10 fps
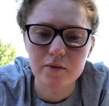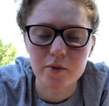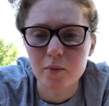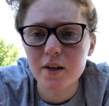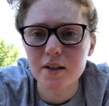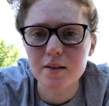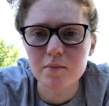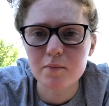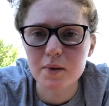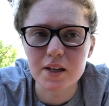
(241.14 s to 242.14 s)
For
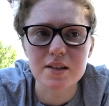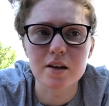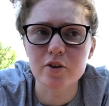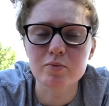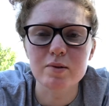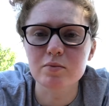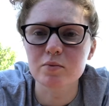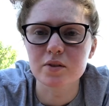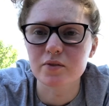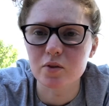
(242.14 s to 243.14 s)
one, because other people
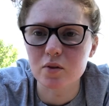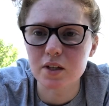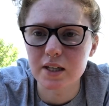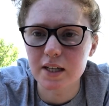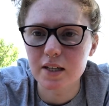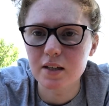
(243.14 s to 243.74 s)
were recording it.